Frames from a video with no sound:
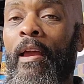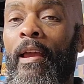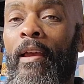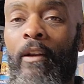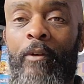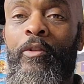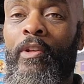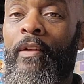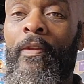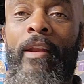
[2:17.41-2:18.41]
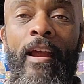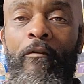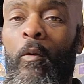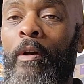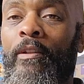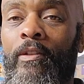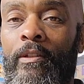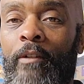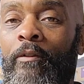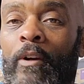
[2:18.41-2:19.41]
and understand that everyone is
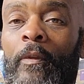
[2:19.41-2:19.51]
different